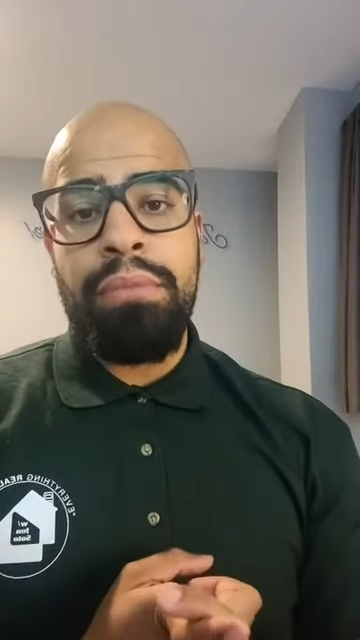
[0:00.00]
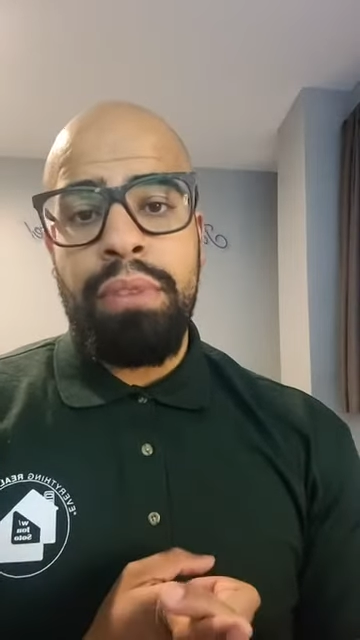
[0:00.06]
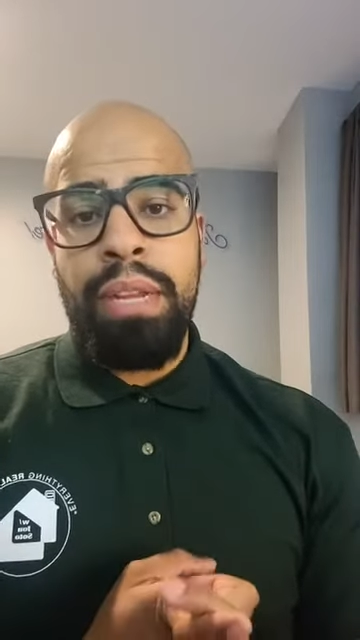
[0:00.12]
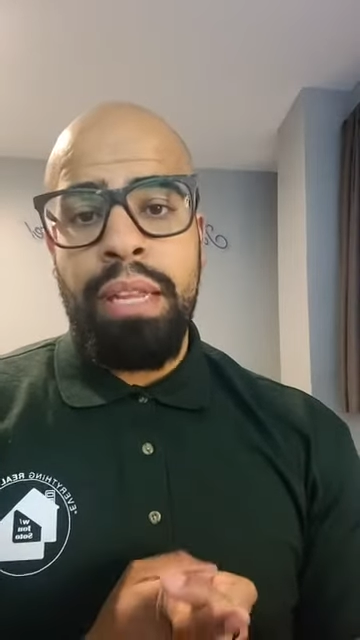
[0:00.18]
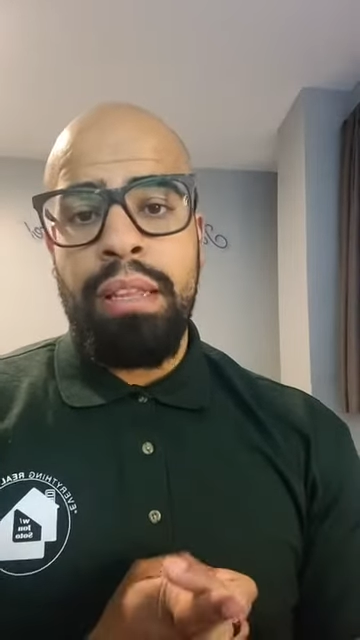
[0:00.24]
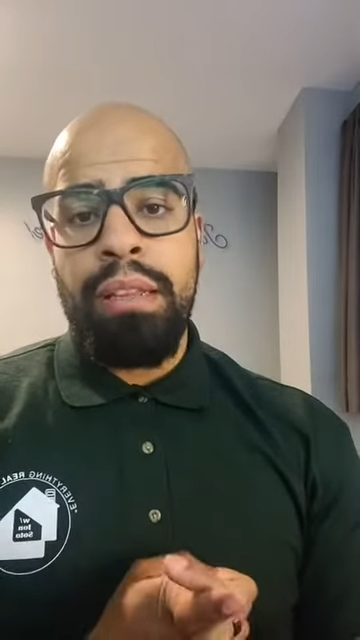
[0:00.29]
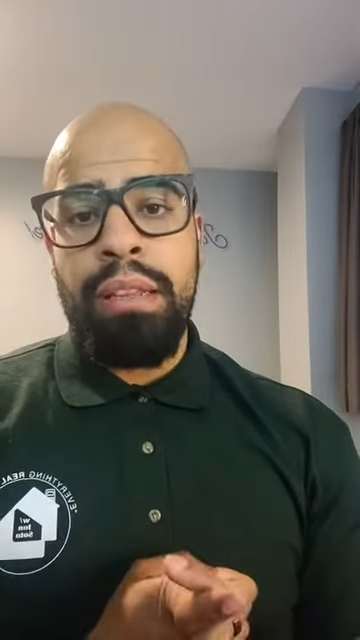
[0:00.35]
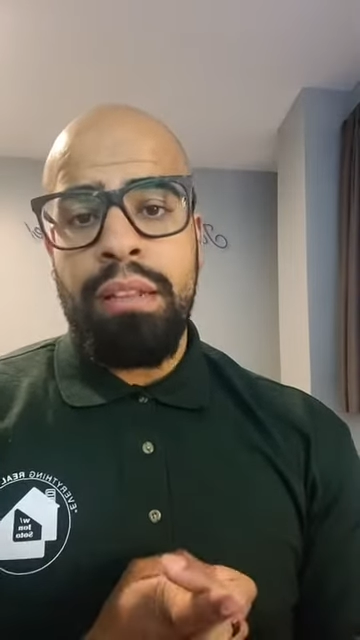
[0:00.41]

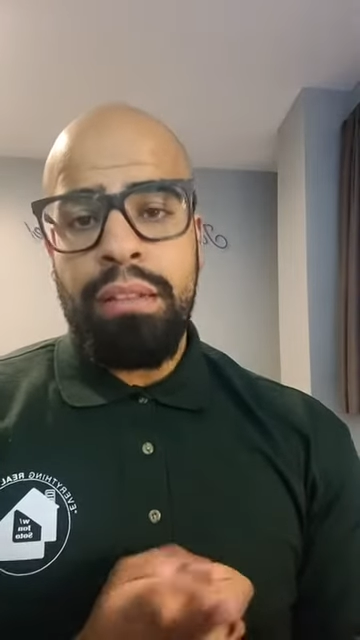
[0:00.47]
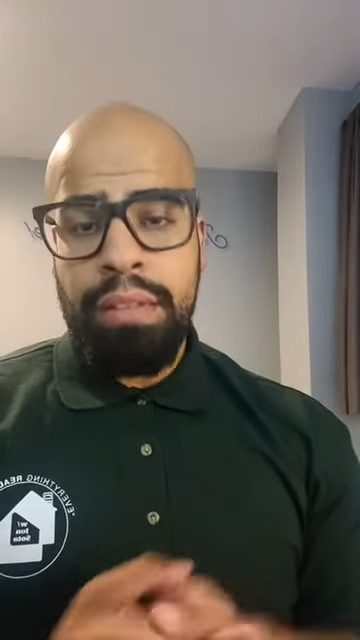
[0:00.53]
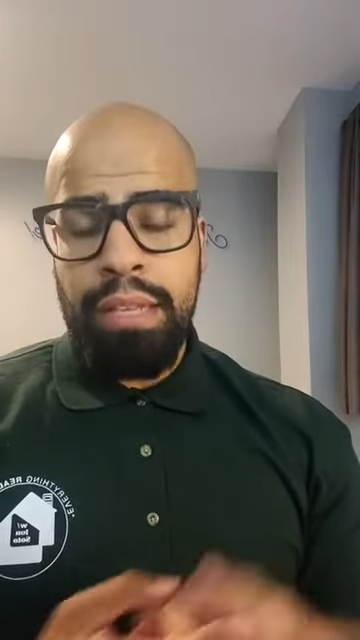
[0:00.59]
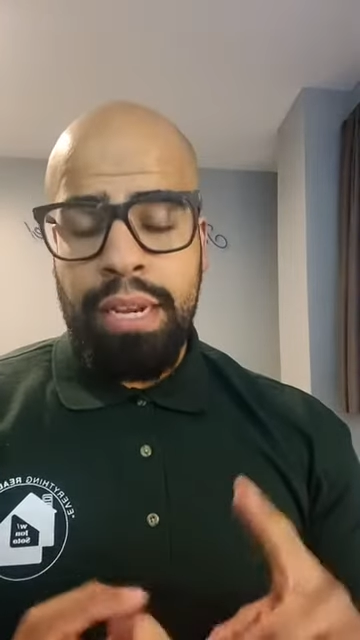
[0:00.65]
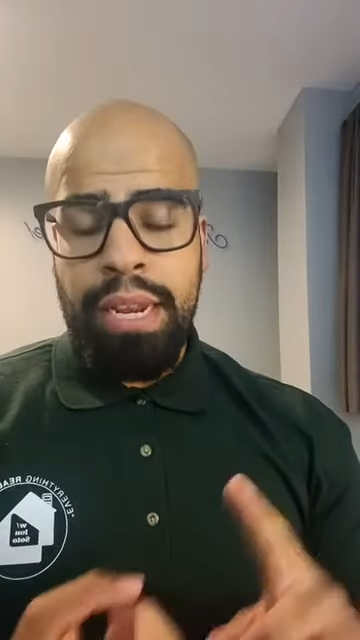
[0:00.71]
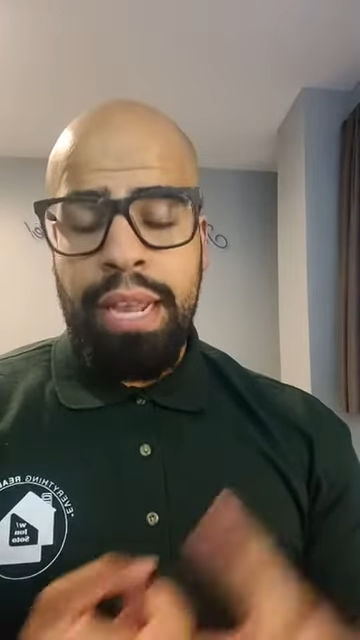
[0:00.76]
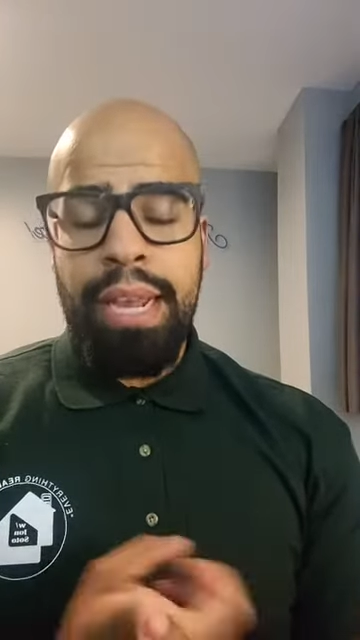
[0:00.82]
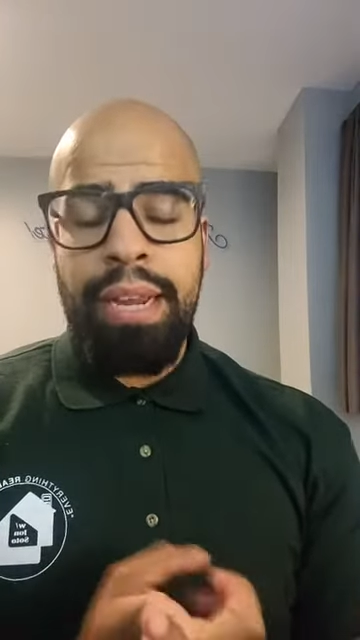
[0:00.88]
rate,
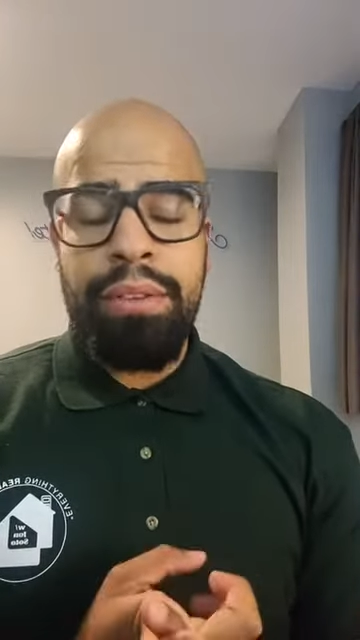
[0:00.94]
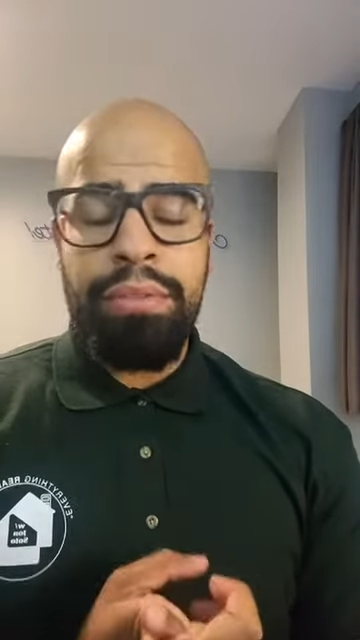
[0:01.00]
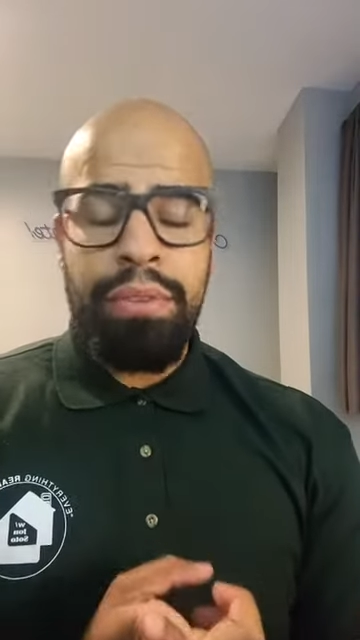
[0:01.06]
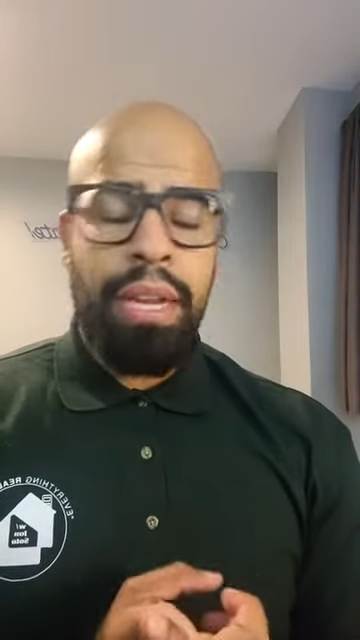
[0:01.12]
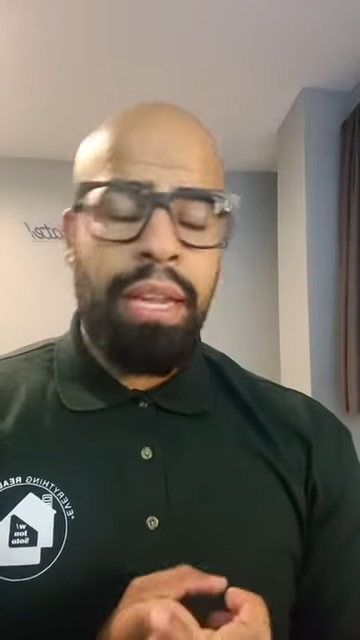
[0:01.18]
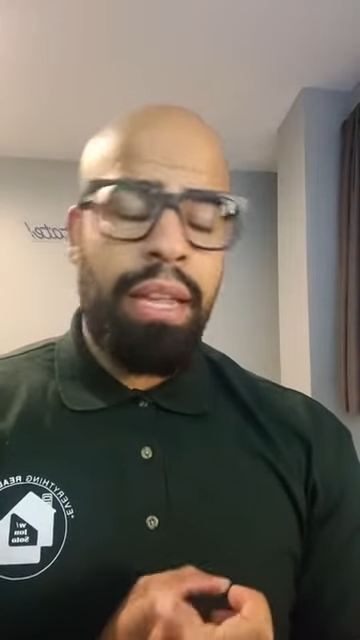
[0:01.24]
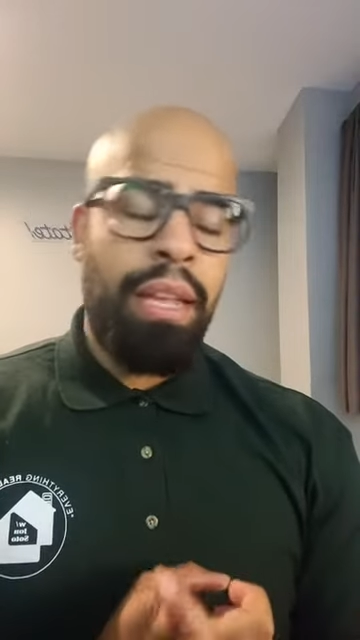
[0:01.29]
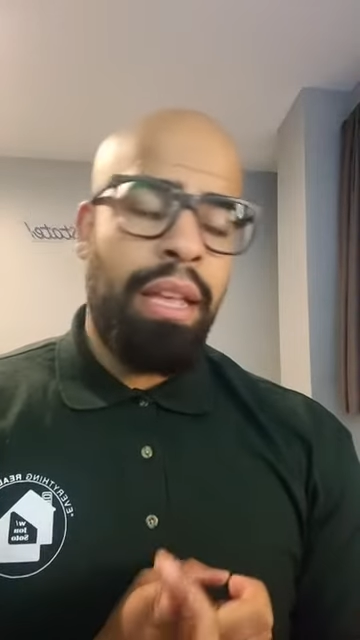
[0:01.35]
get a higher
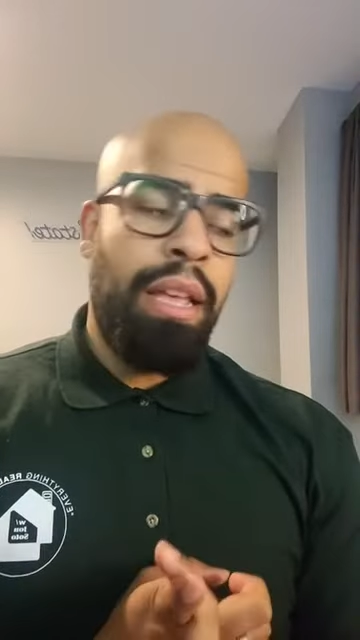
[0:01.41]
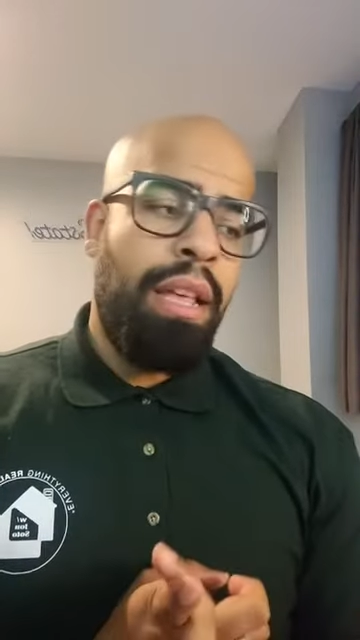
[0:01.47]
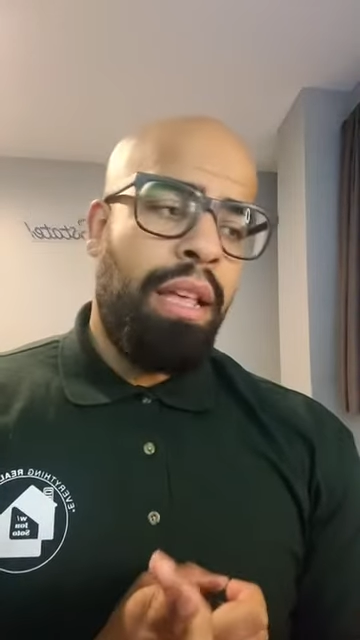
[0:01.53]
rate.